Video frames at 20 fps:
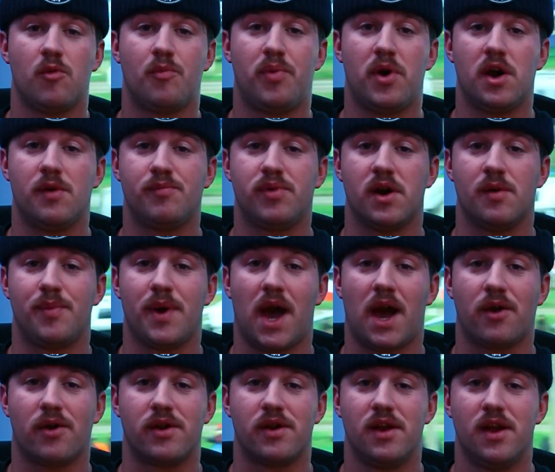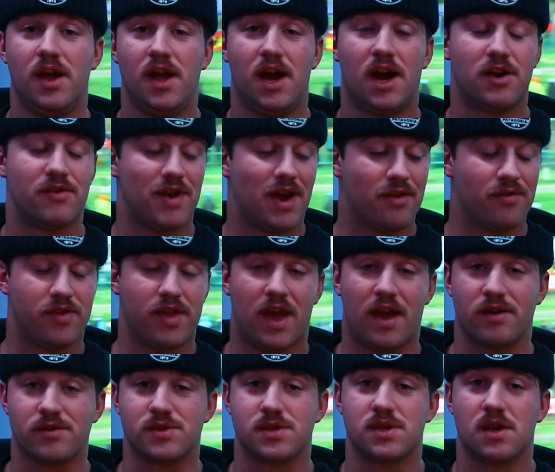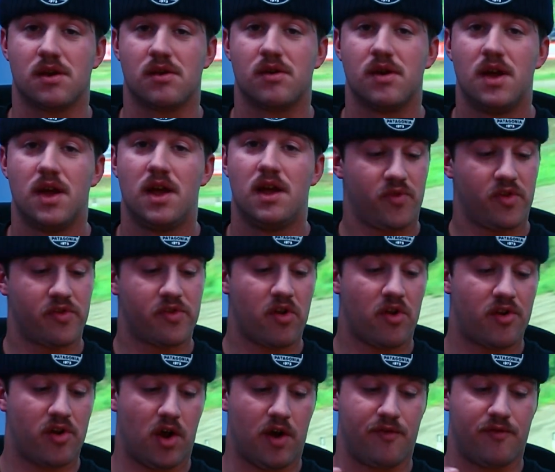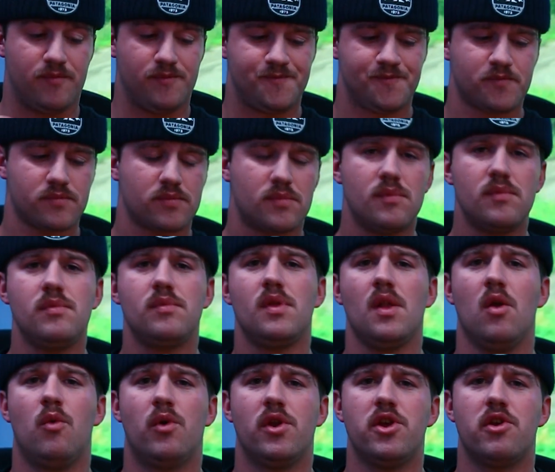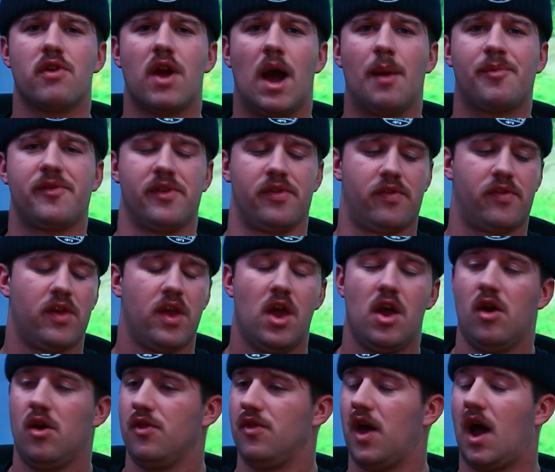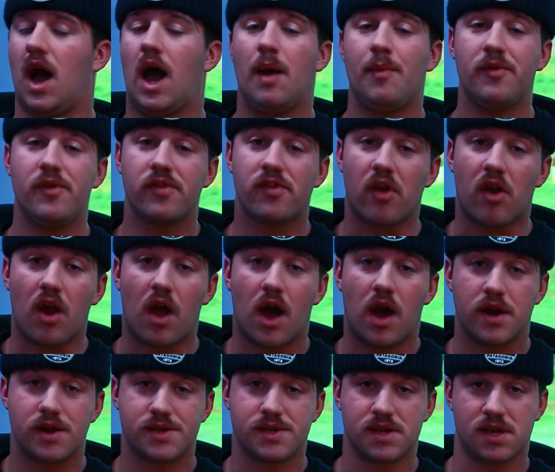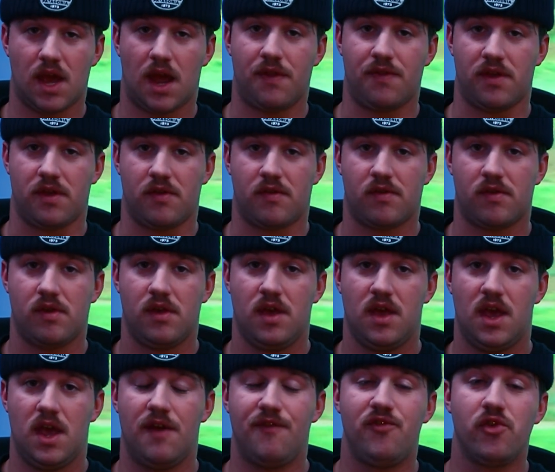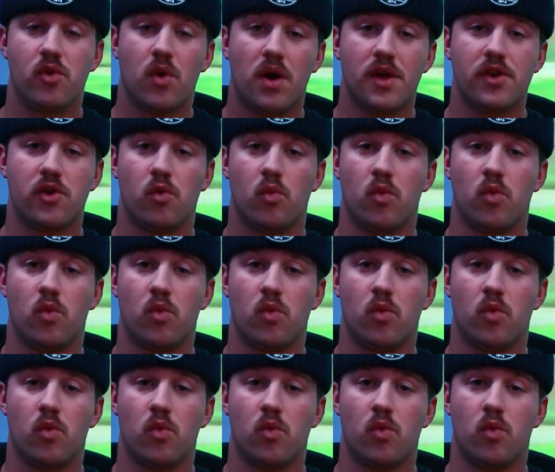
putt-putt power around town. So to start off, what are your options? The options are honestly endless. If you go onto